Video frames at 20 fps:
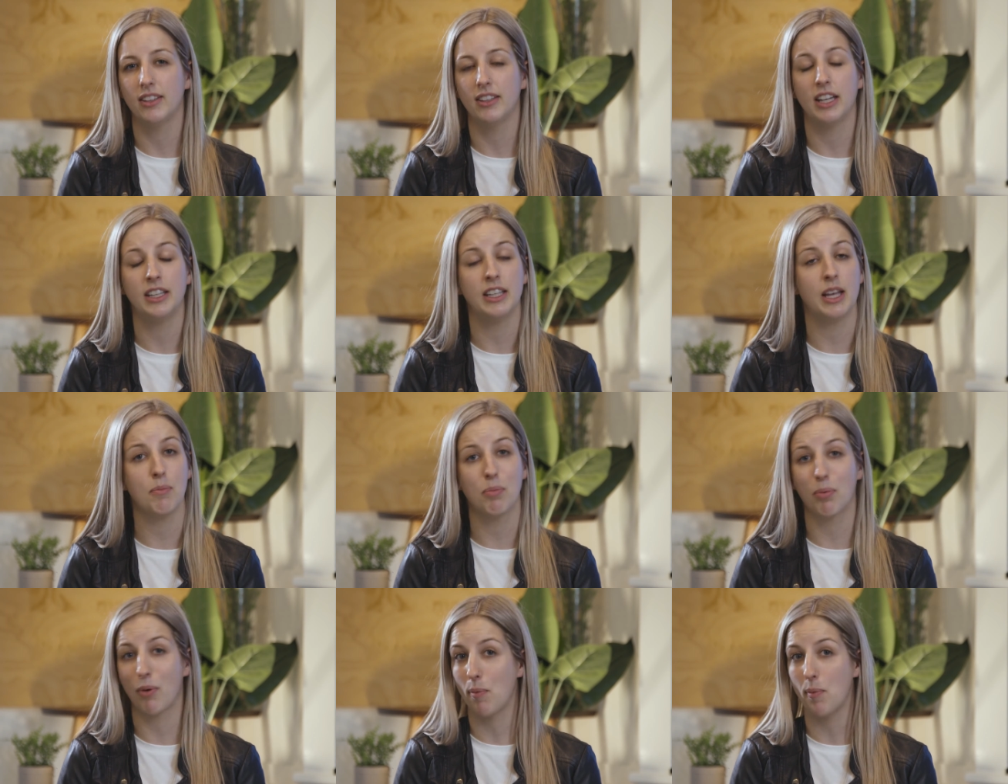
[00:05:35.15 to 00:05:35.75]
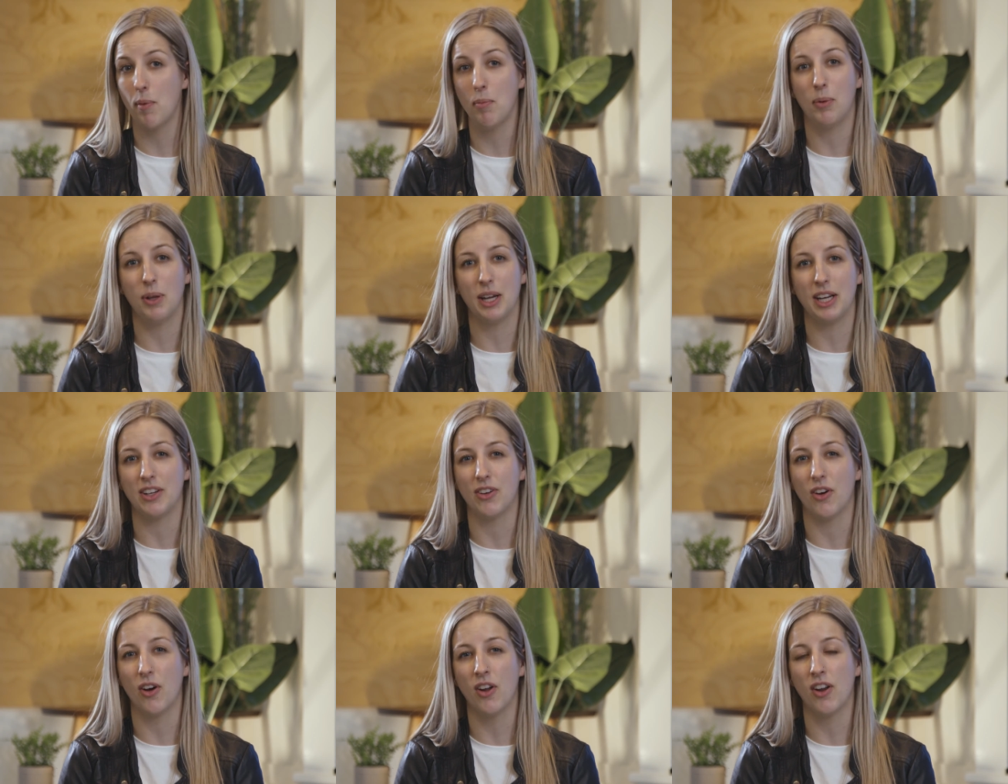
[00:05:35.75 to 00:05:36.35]
then they're probably
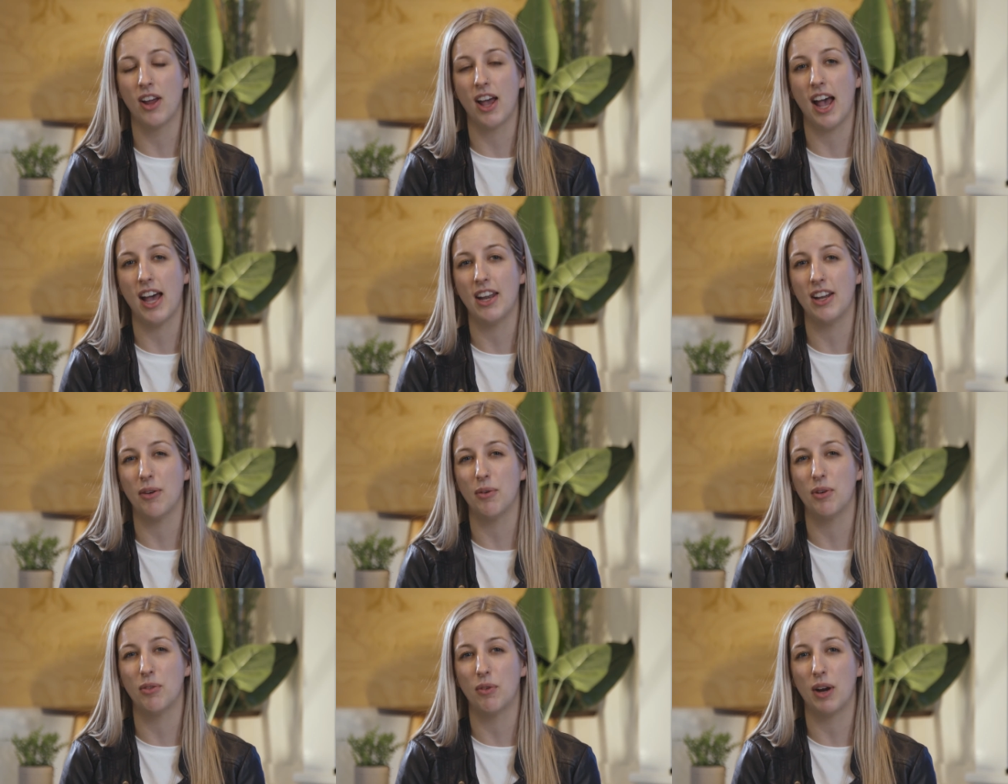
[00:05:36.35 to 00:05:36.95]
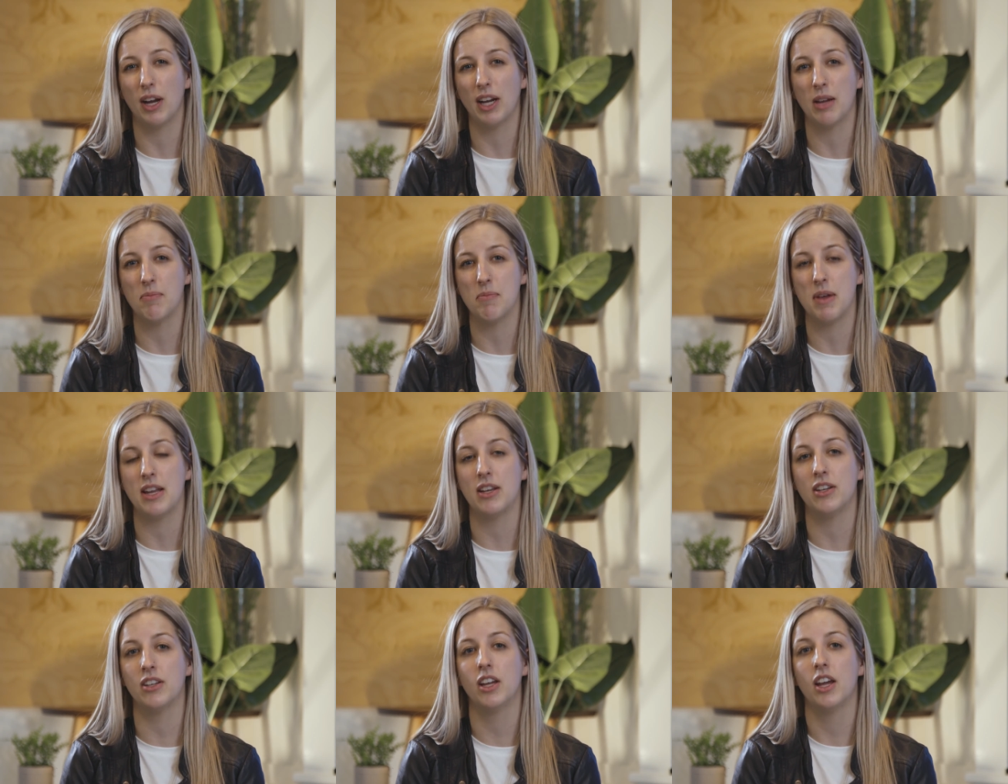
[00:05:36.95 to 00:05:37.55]
not, and I would
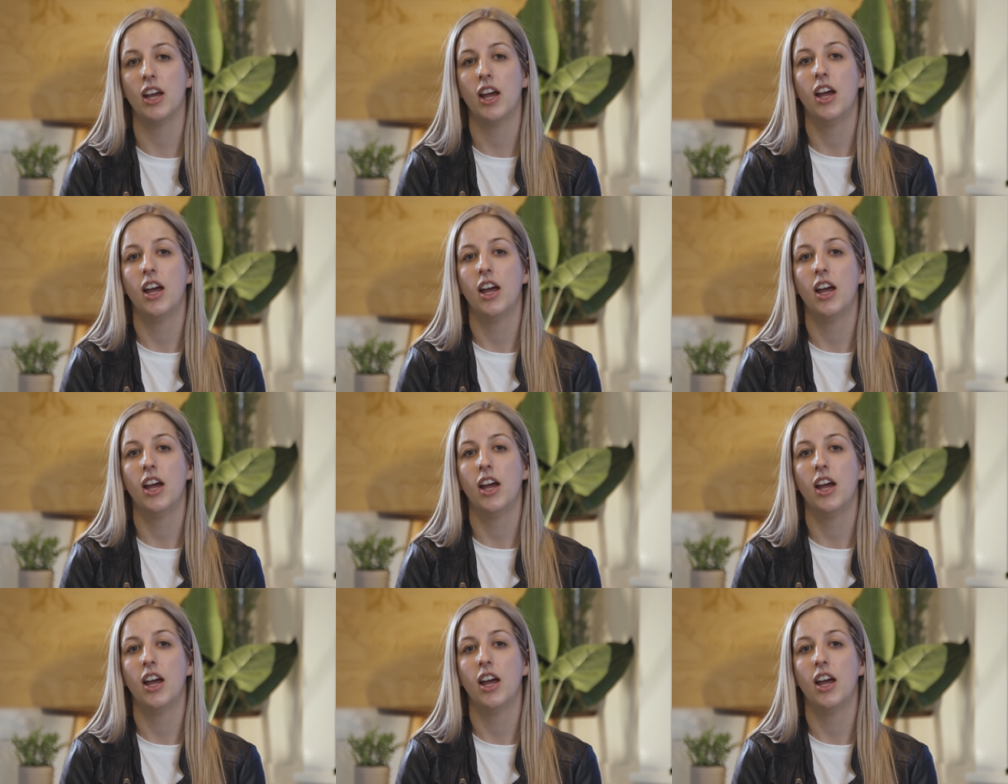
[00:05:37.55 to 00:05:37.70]
recommend